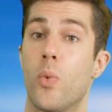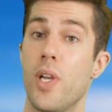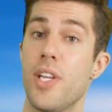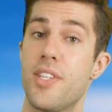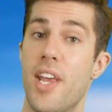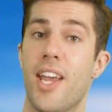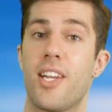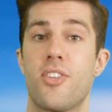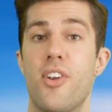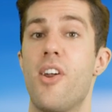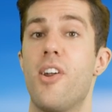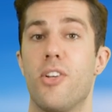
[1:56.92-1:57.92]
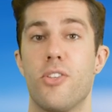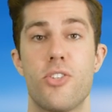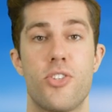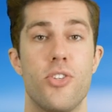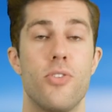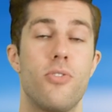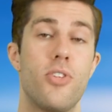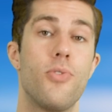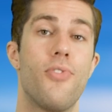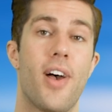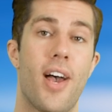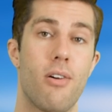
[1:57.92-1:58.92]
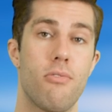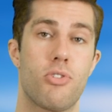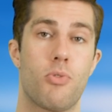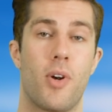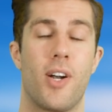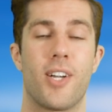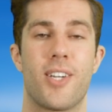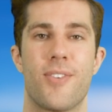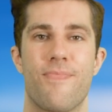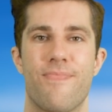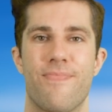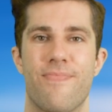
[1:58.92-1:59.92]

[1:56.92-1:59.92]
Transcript: We take turns to do the housework.